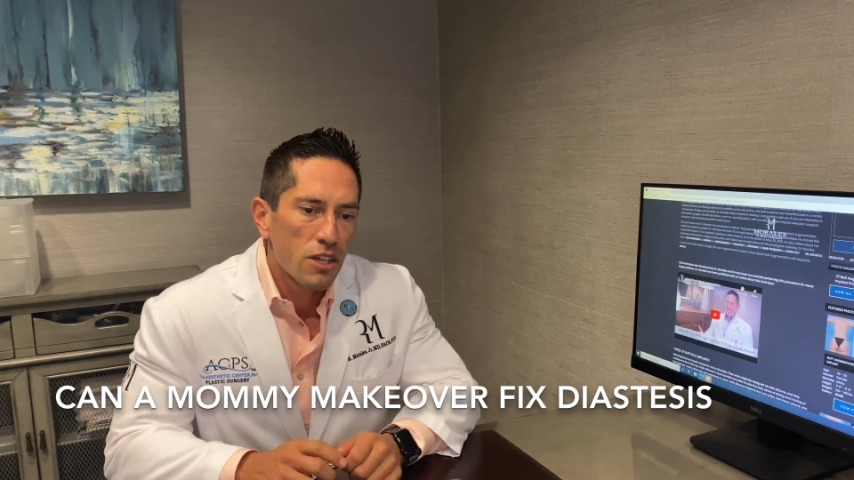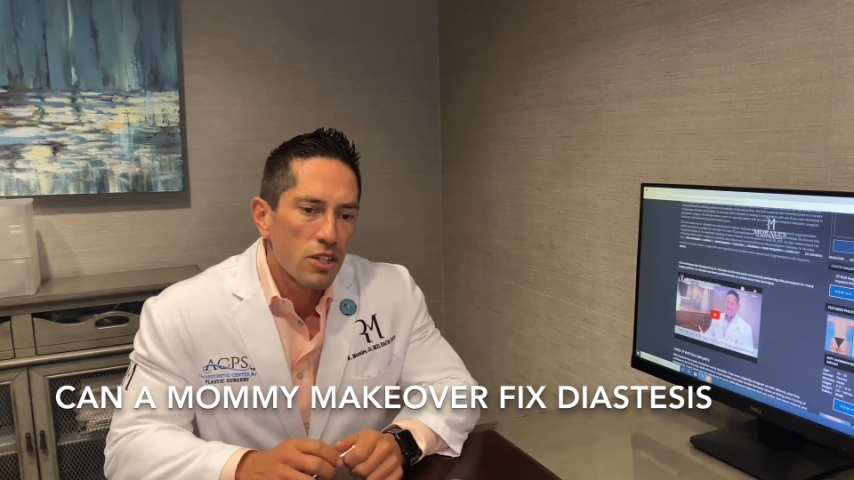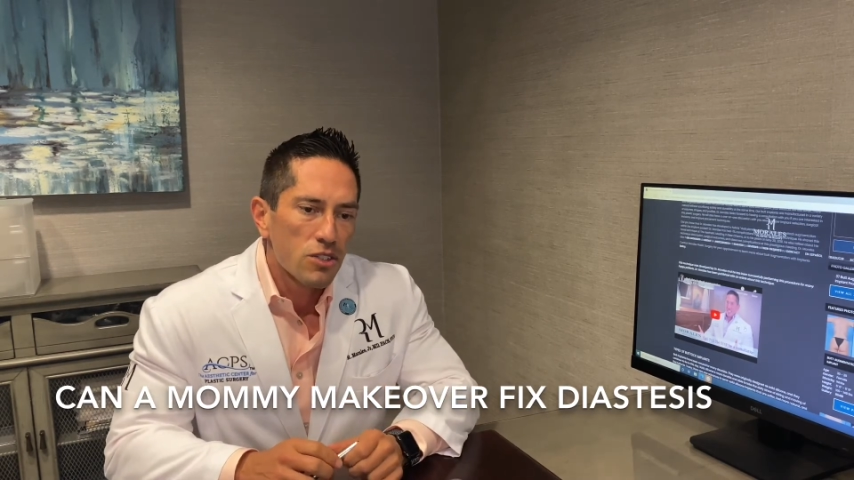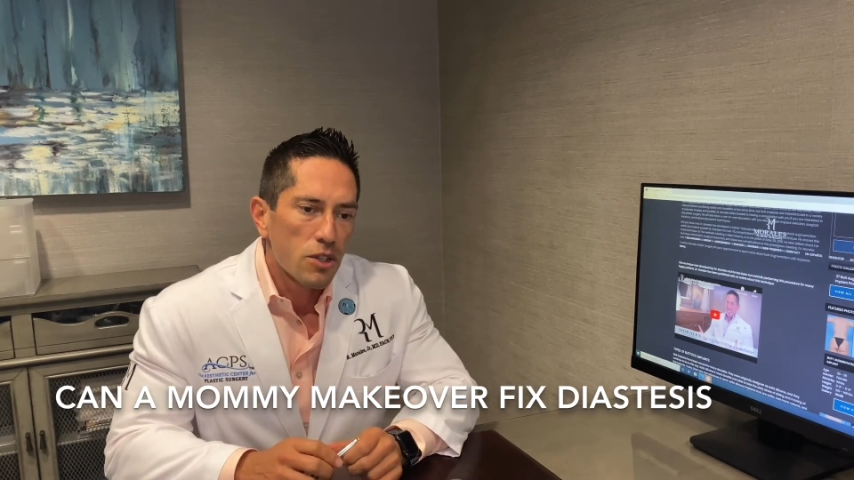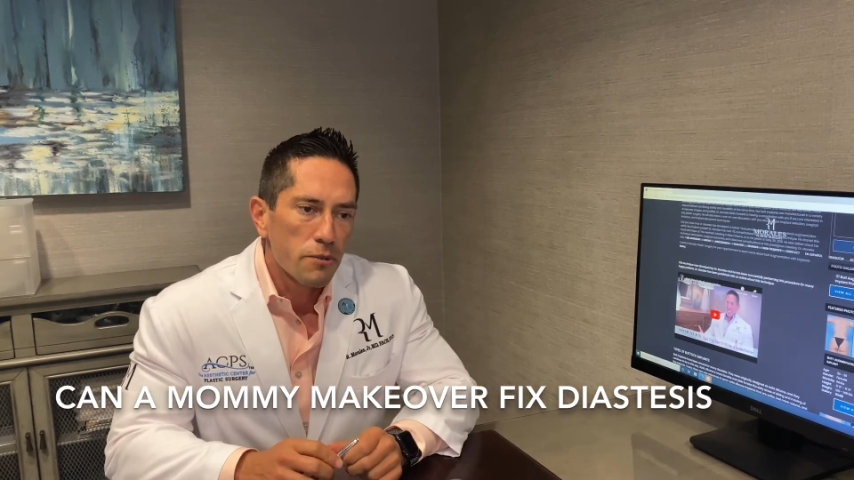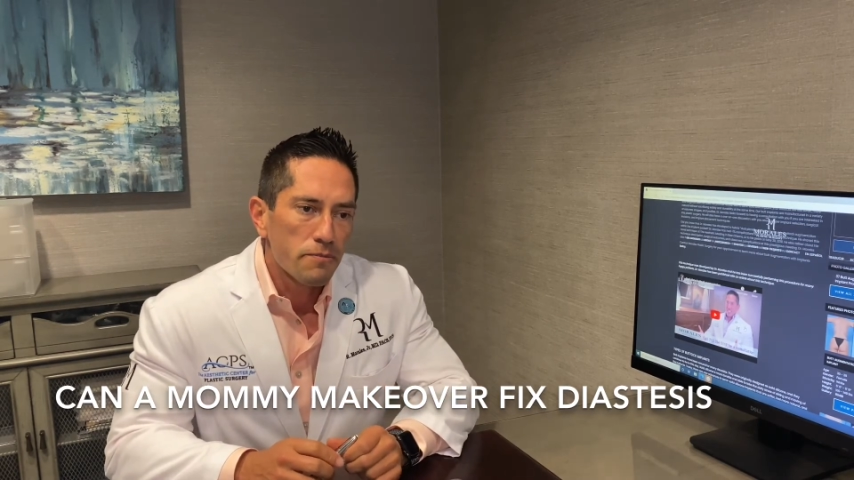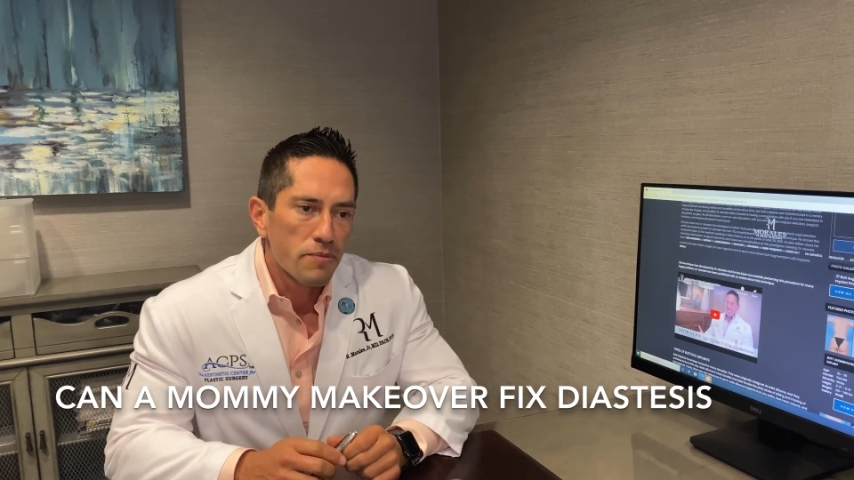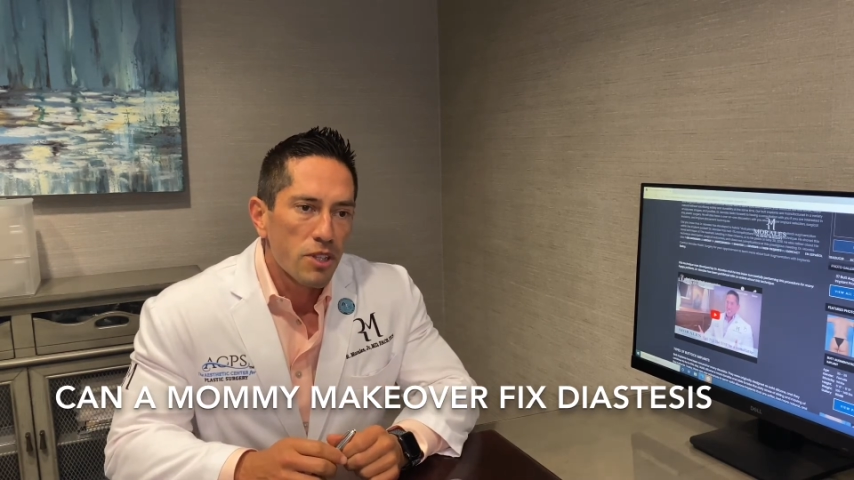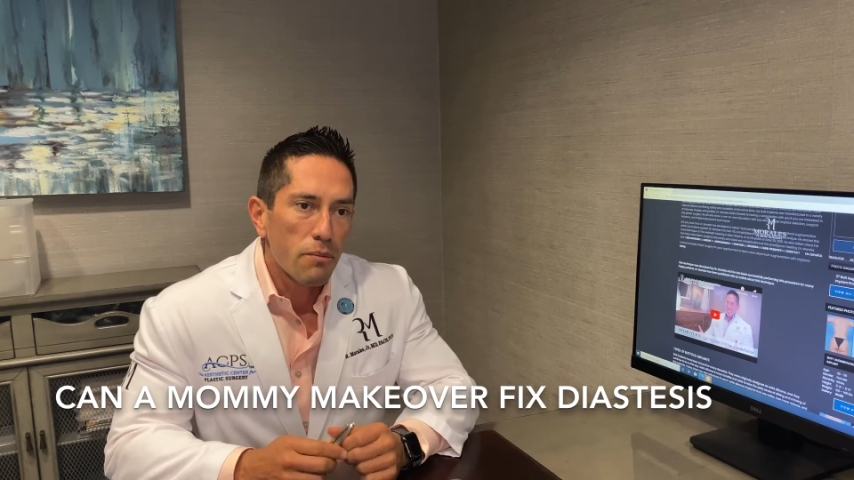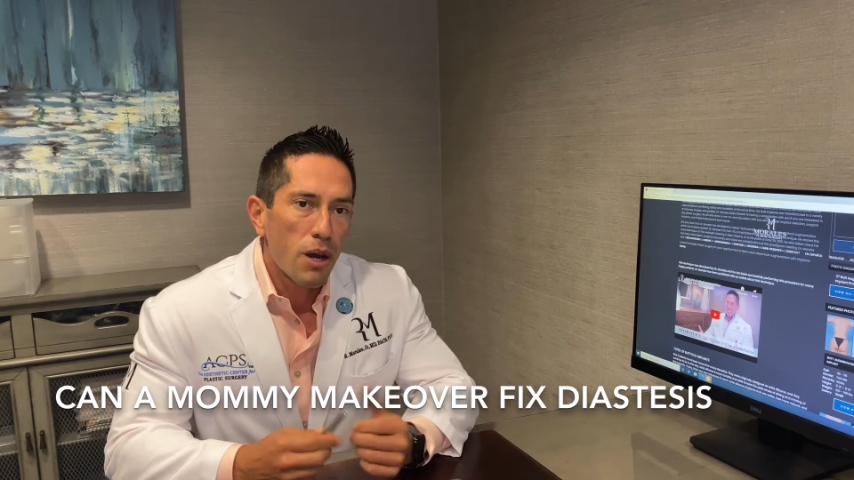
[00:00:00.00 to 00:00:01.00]
So
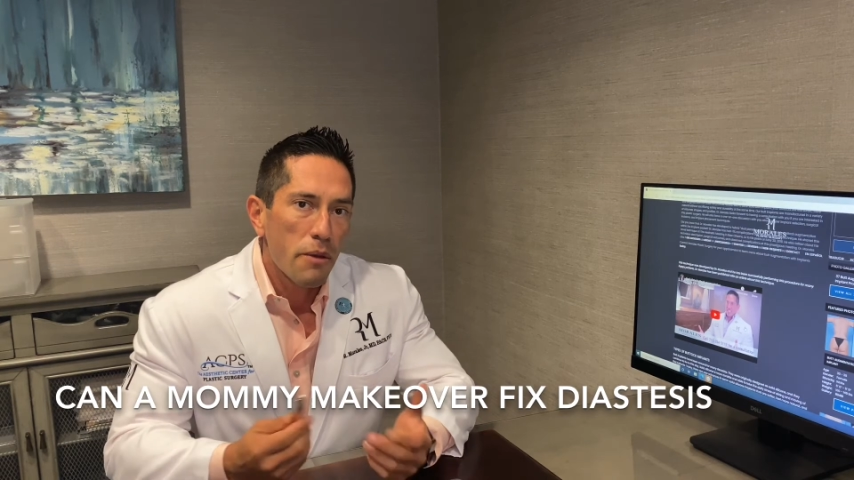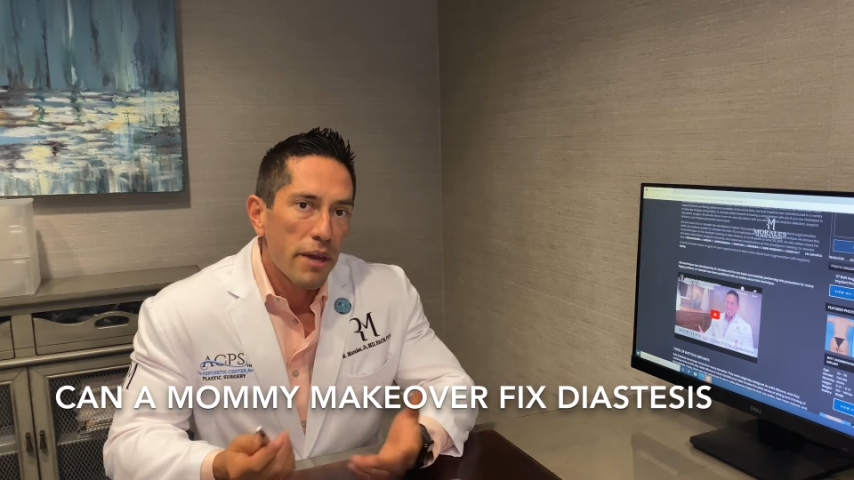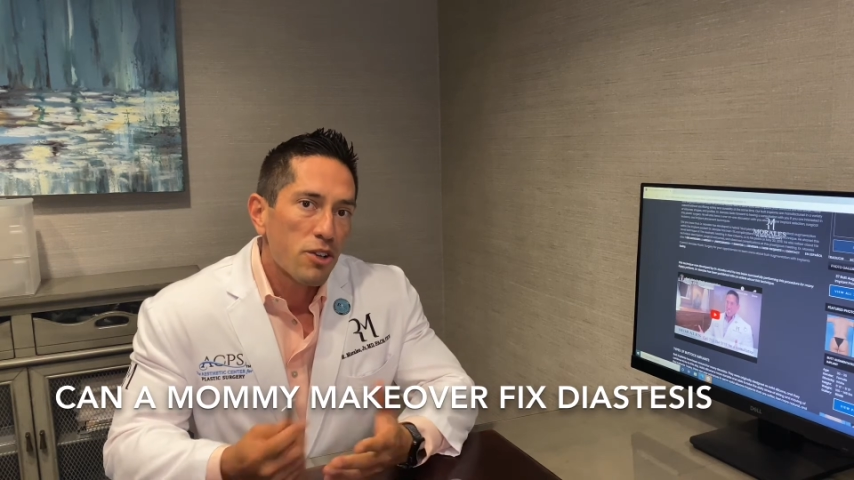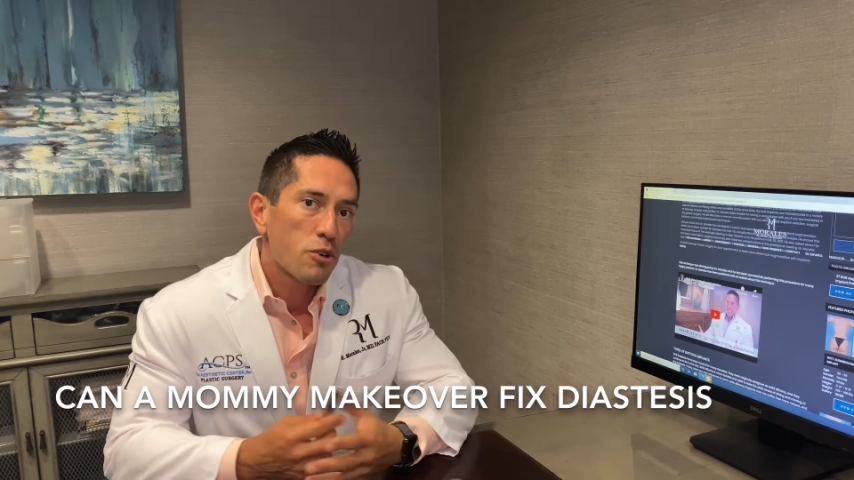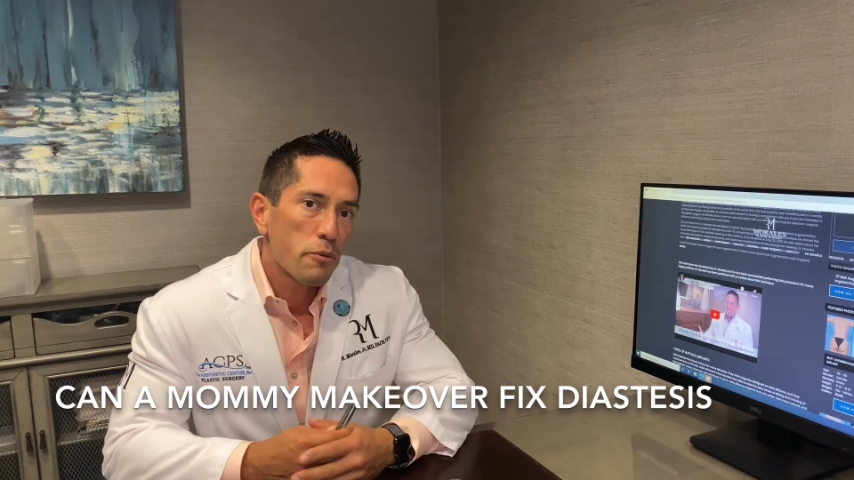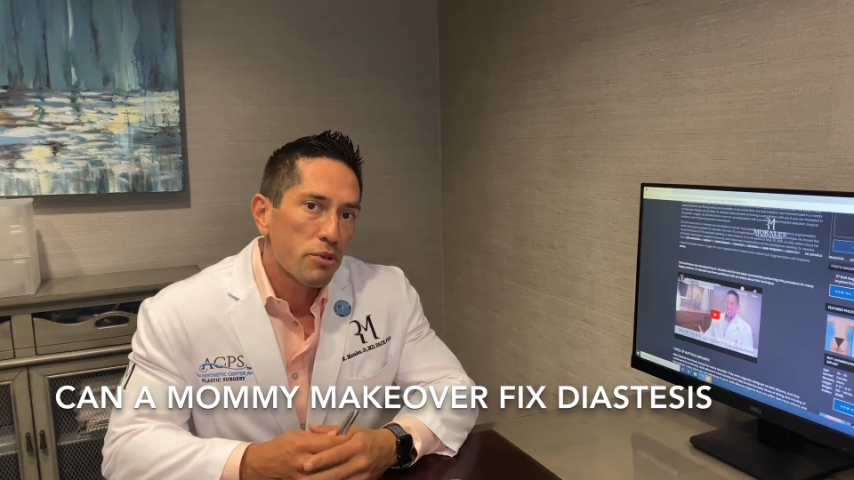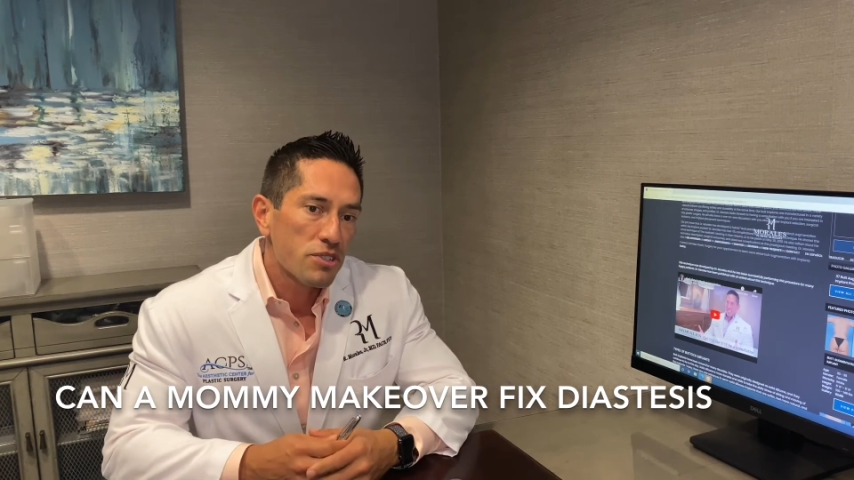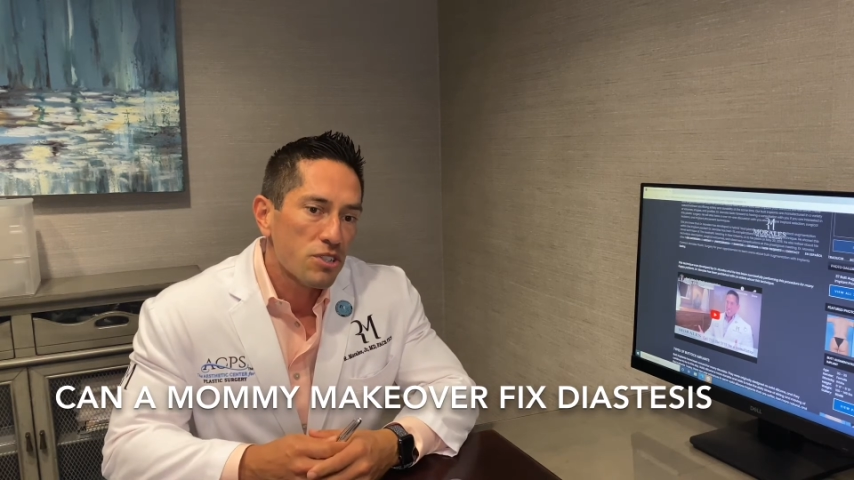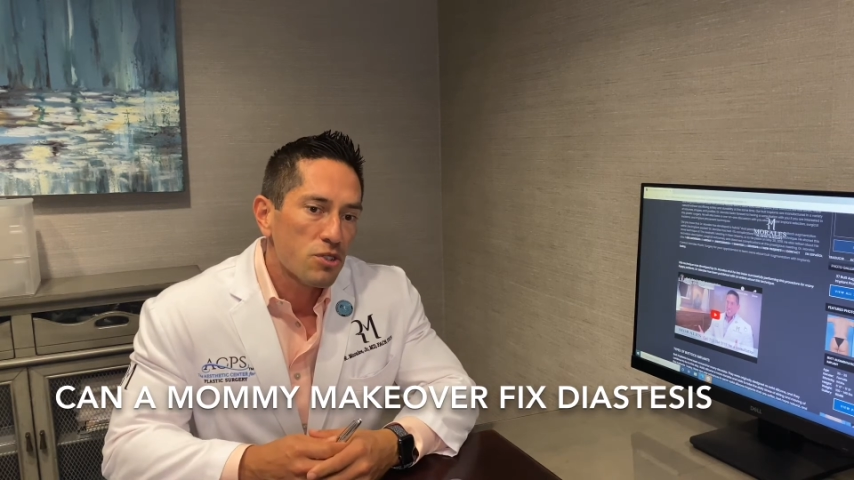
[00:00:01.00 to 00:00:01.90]
the Maui makeover procedure